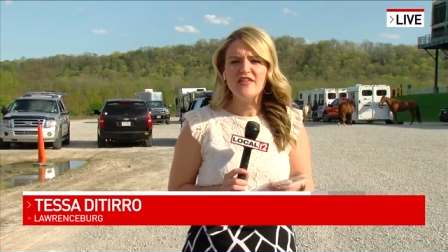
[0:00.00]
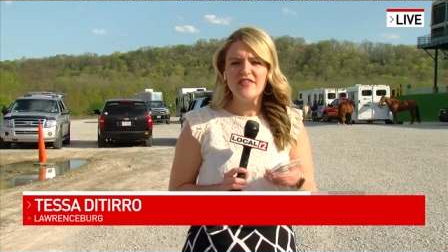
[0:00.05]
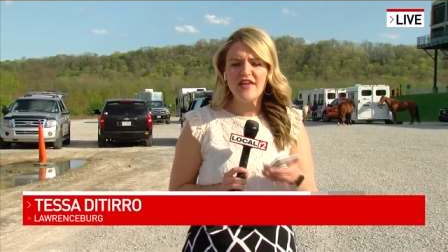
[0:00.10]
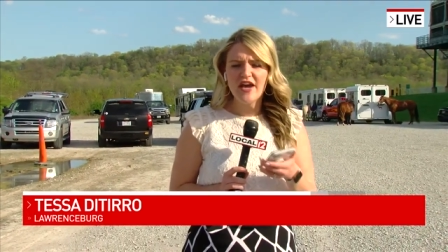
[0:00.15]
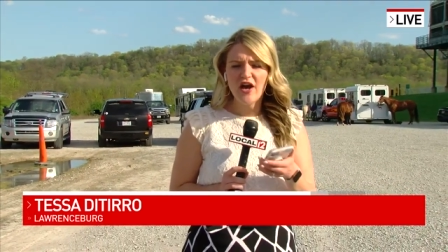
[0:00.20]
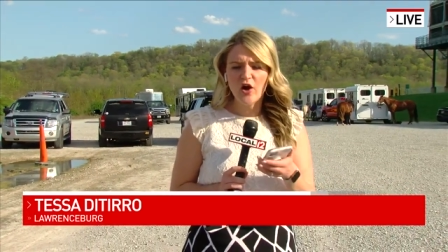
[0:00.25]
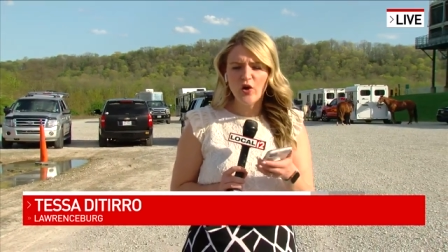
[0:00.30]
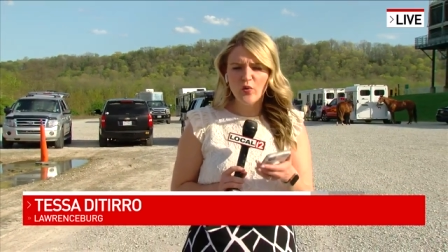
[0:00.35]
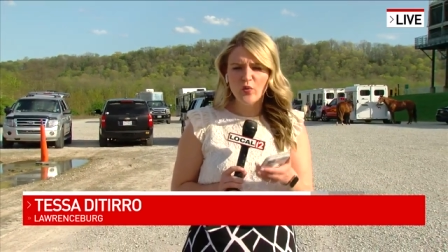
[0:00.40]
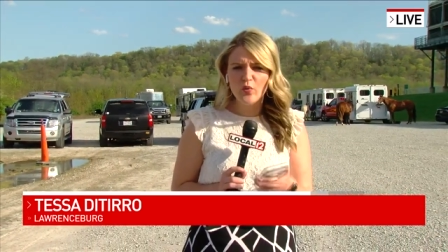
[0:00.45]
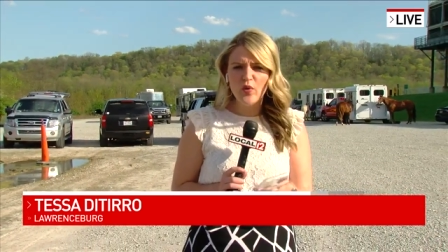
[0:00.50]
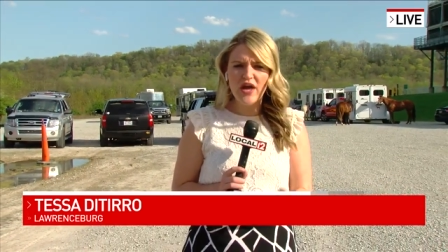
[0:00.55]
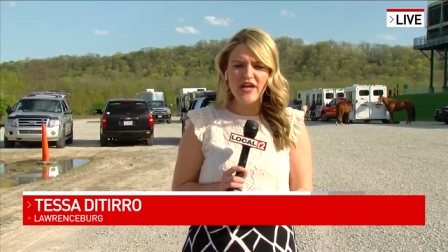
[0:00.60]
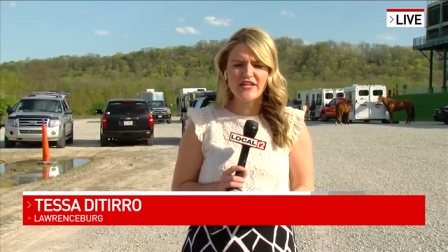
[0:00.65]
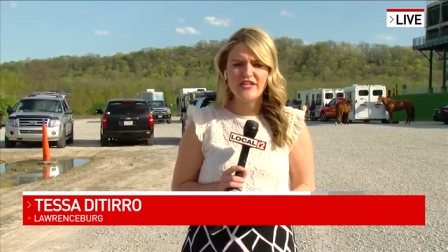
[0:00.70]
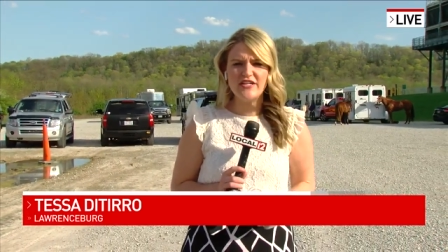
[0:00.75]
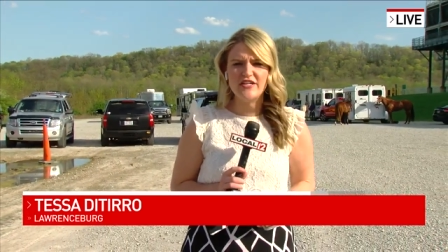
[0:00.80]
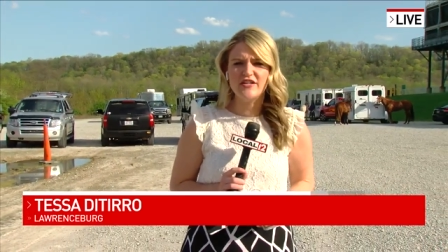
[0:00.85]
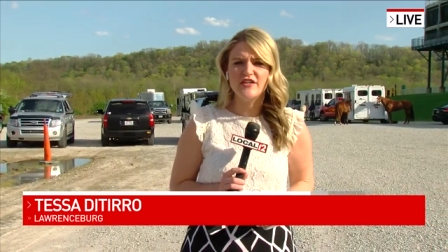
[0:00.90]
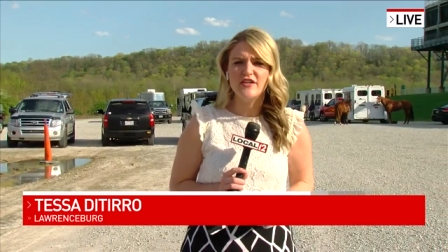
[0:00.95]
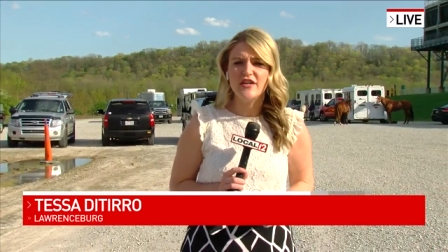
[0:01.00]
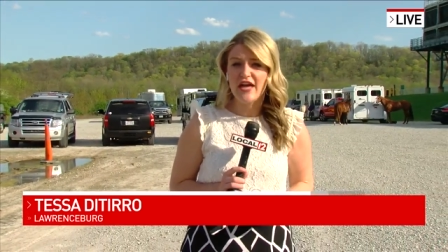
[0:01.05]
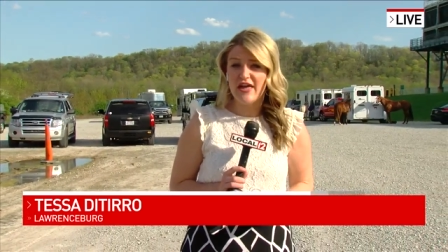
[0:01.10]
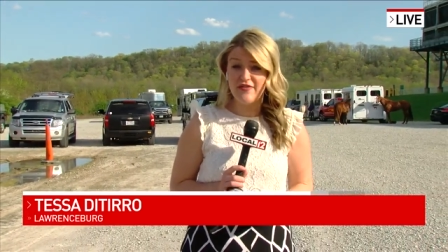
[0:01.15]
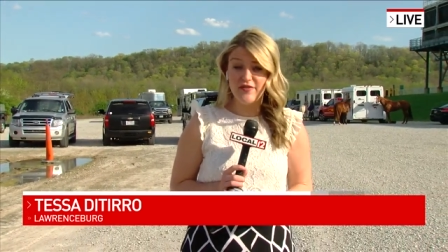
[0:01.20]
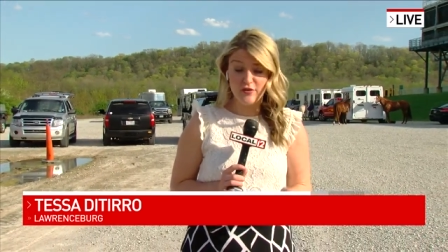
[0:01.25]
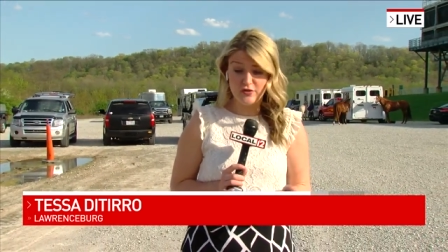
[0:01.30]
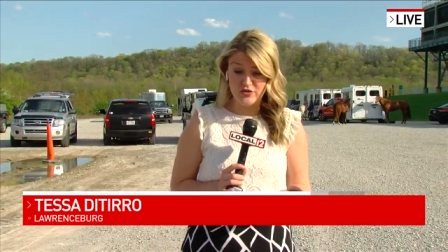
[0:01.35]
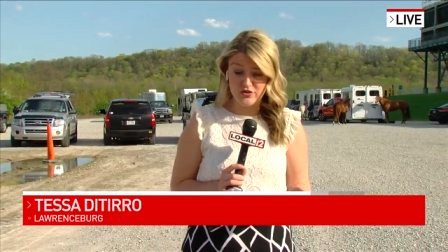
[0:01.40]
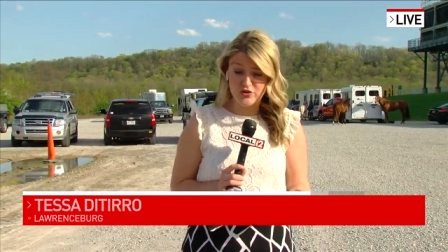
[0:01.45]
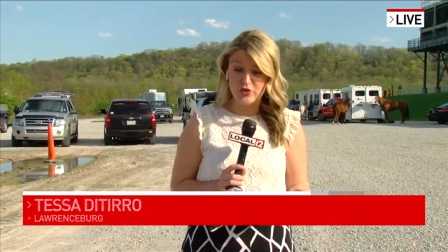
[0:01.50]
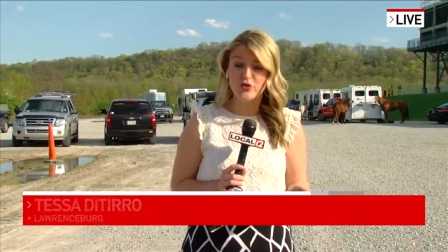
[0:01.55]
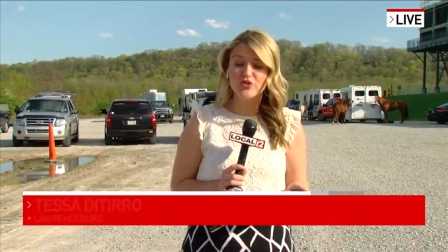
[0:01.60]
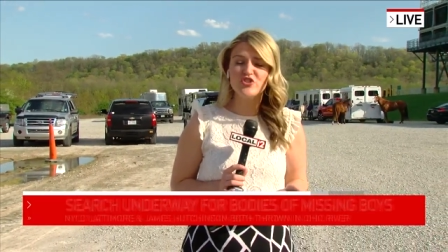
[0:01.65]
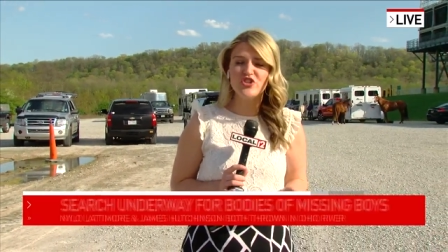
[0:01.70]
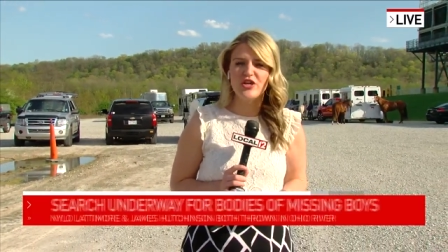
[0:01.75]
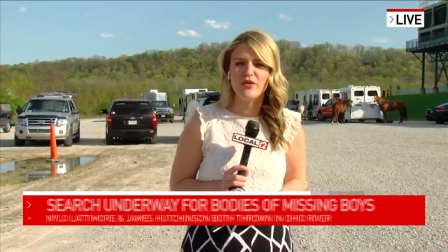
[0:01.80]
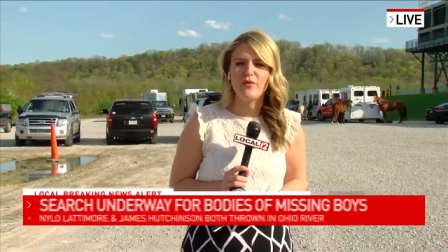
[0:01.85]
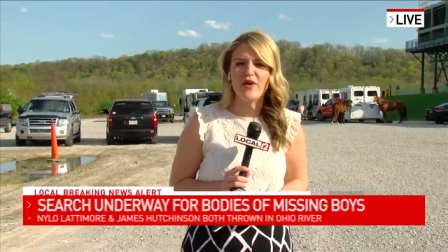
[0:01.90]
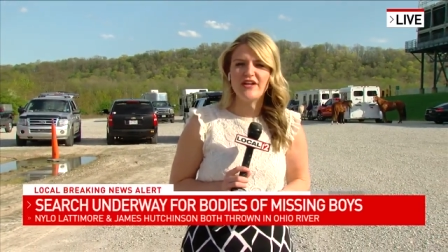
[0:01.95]
they are ready and they're
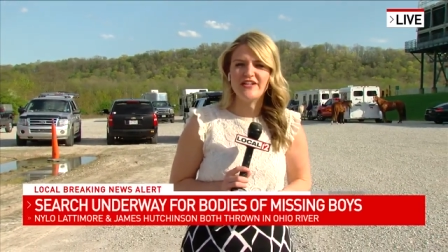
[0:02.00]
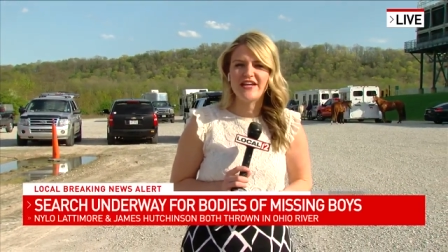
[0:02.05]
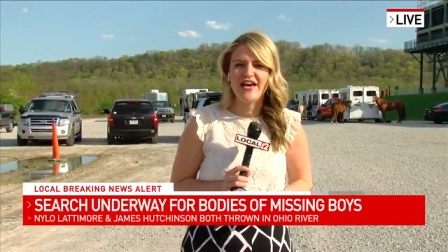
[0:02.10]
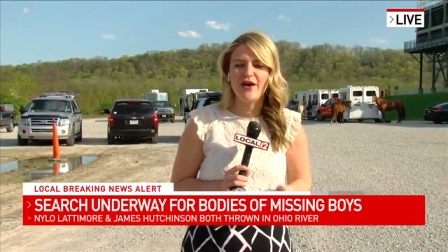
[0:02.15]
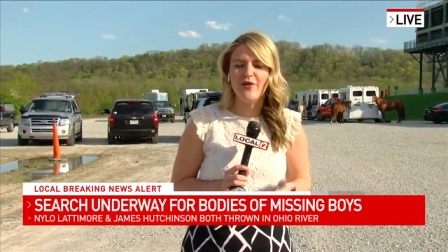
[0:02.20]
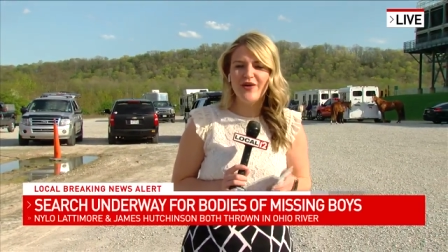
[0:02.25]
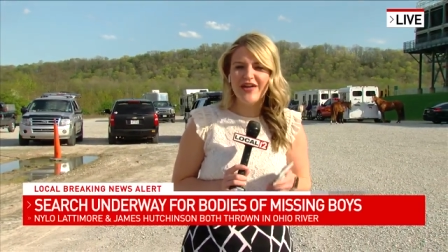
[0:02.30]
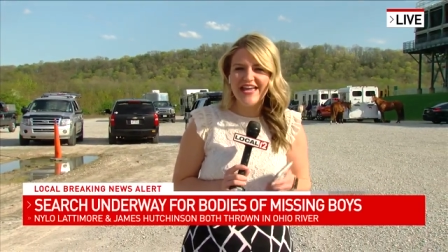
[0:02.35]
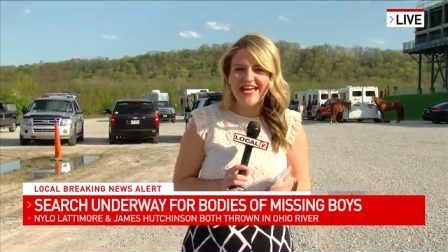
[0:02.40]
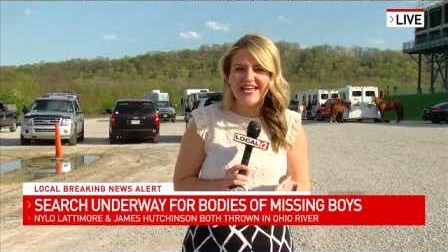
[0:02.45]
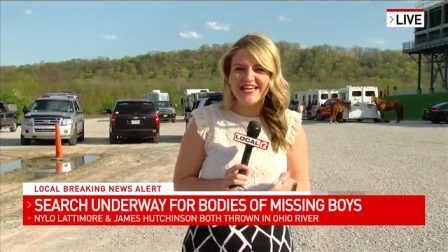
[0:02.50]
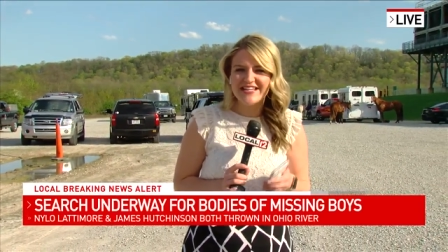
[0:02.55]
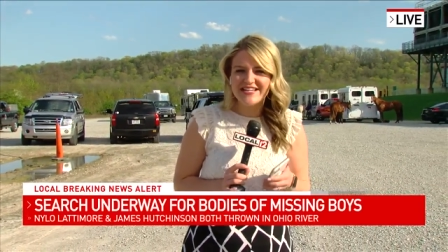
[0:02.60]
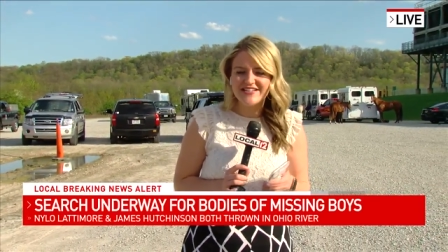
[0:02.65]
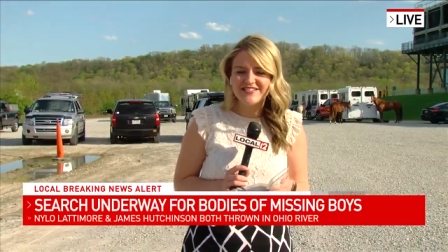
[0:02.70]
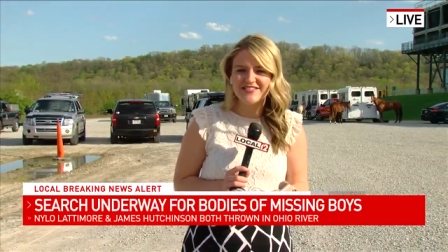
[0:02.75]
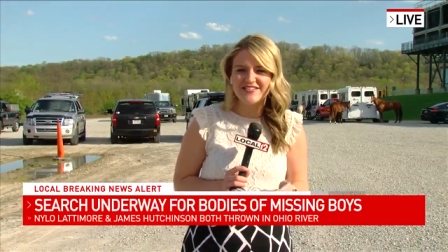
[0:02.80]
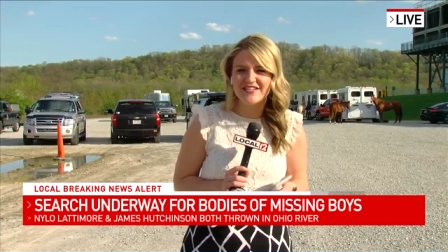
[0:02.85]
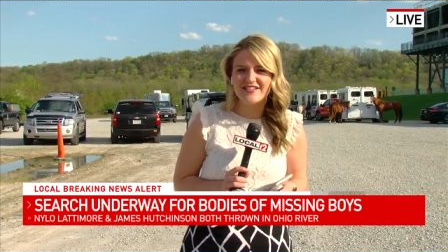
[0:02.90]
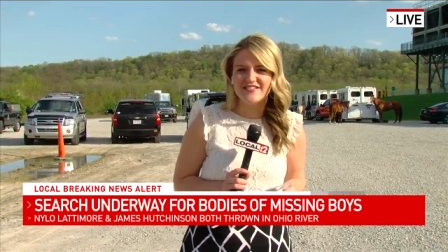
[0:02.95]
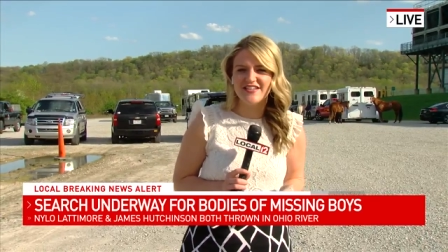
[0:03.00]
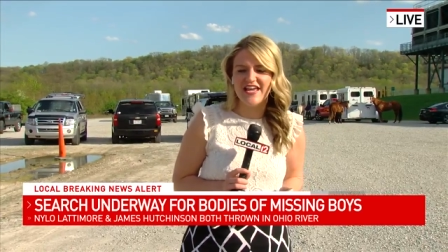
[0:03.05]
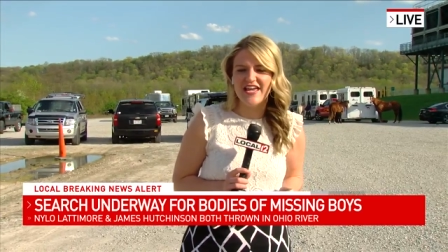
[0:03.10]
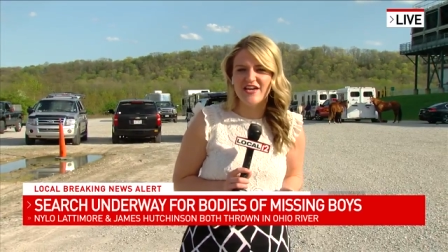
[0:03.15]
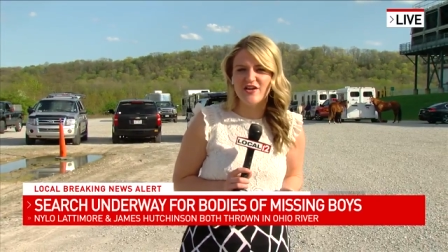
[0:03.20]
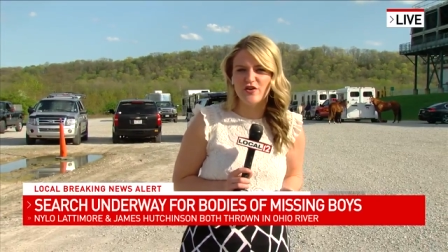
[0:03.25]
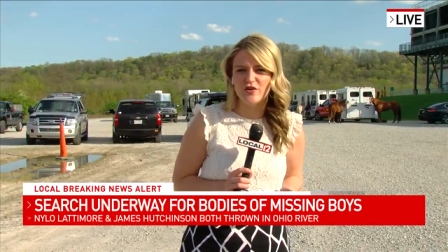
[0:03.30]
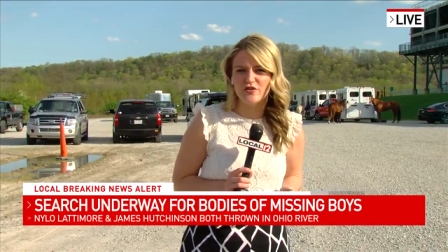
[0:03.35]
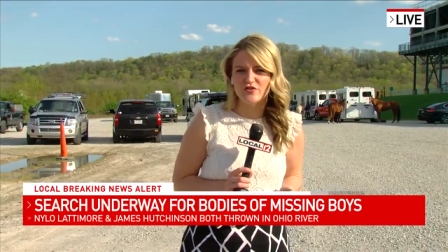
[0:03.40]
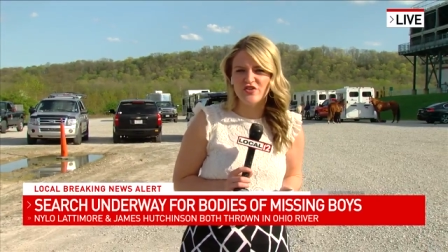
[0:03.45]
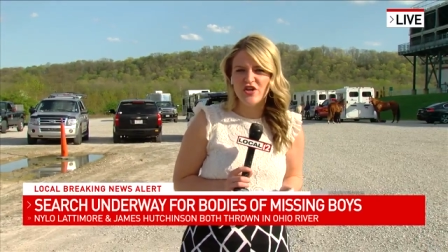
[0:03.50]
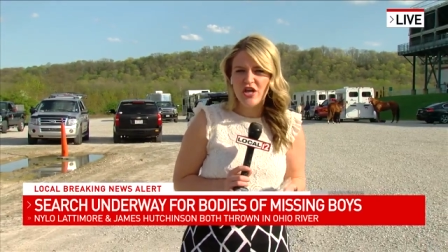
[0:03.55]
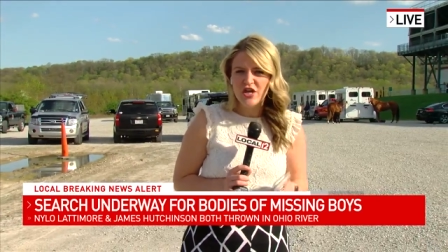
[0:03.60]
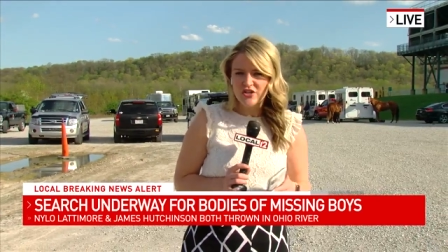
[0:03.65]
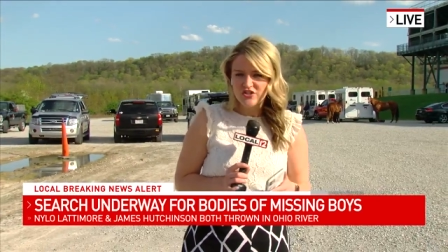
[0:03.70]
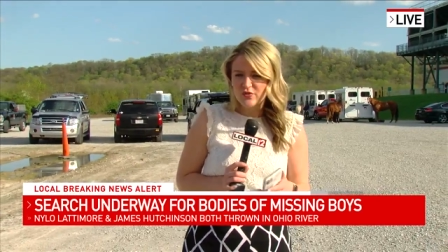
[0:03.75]
searching right now 86 acres.